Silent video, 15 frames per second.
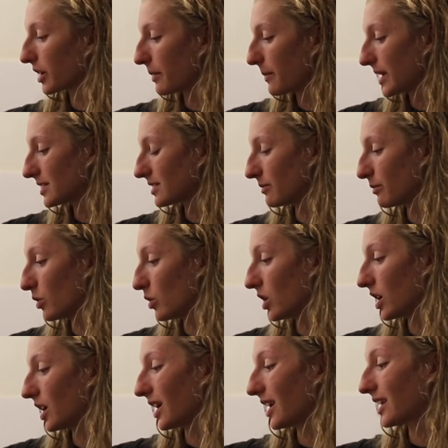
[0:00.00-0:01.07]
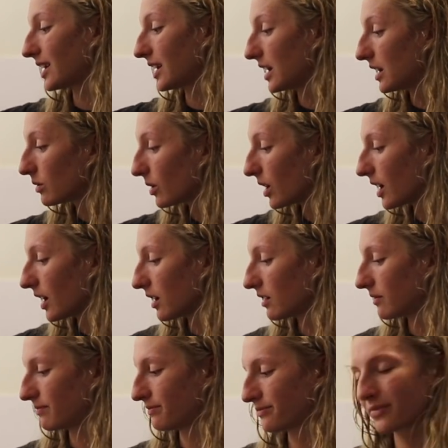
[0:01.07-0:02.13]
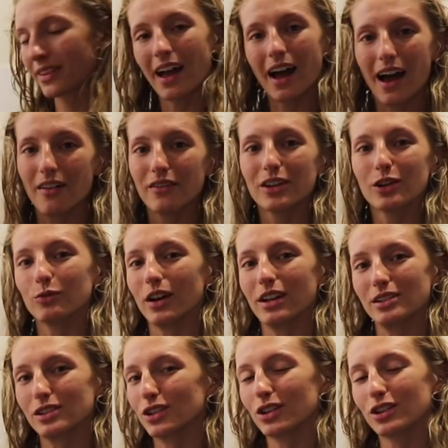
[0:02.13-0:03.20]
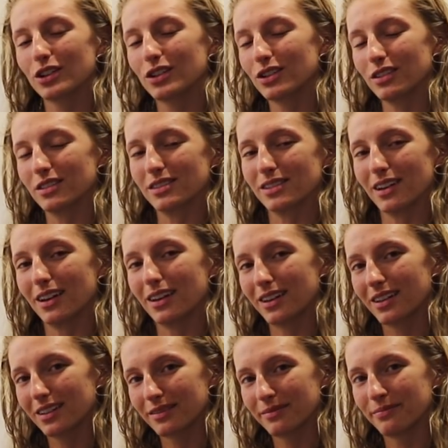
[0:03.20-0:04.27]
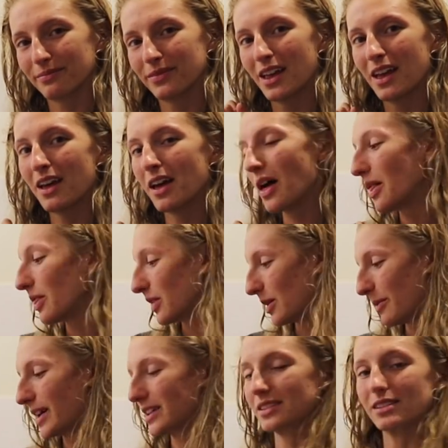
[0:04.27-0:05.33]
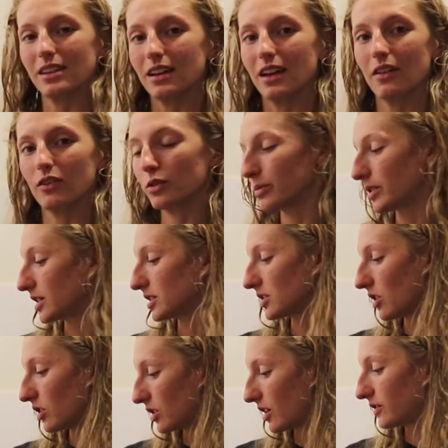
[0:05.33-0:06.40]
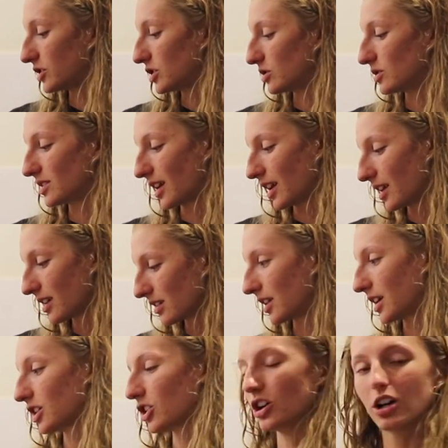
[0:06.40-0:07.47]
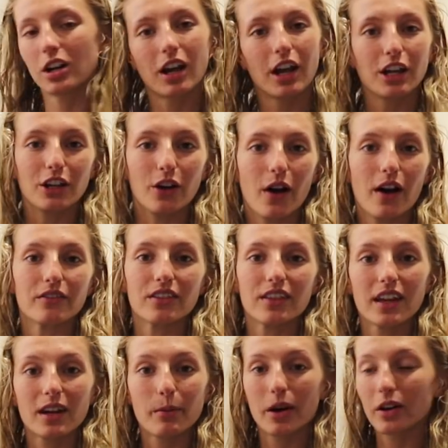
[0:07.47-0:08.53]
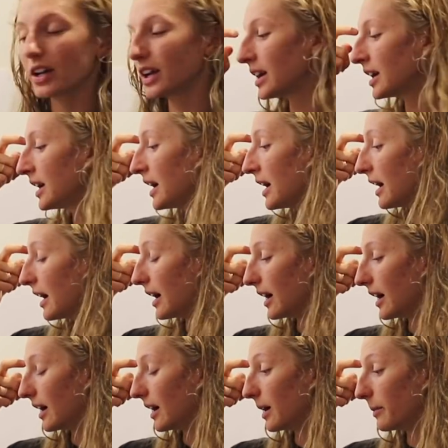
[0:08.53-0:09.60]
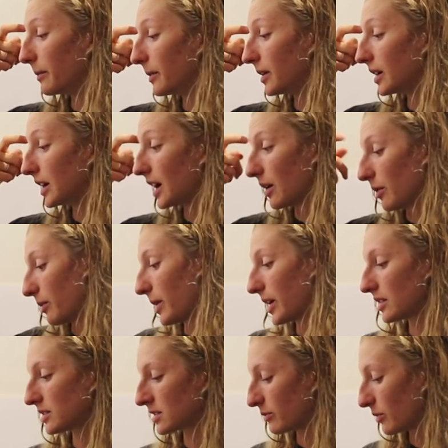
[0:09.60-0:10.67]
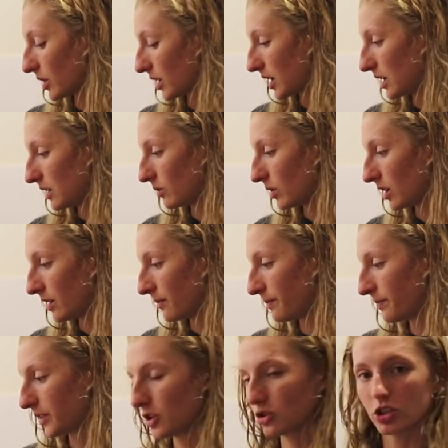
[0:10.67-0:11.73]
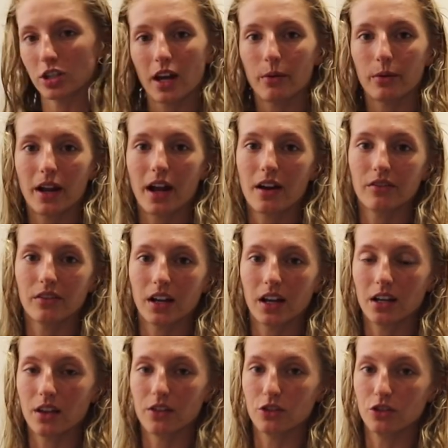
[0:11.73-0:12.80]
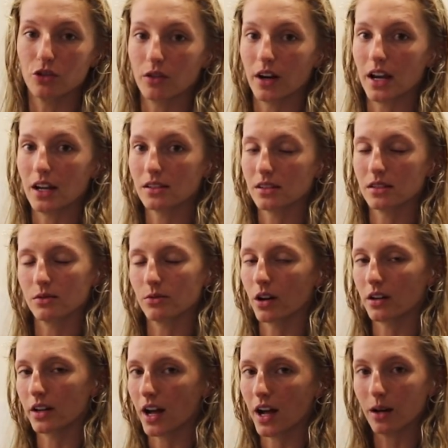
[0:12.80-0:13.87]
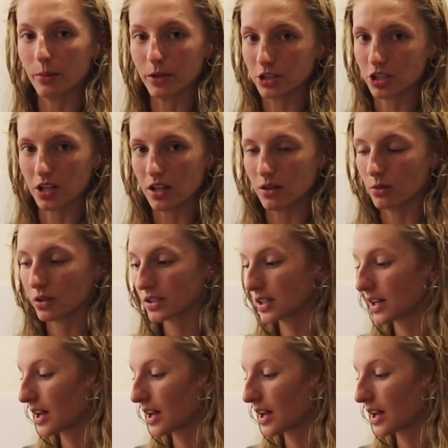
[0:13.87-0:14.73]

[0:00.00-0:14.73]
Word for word: we're gonna make some more quinoa having a rice cooker is like the best thing ever because all you have to do is like click cook. You don't have to think about it. Um, yeah, we're making some more quinoa. Usually I would have like another grain since we already had a bunch of quinoa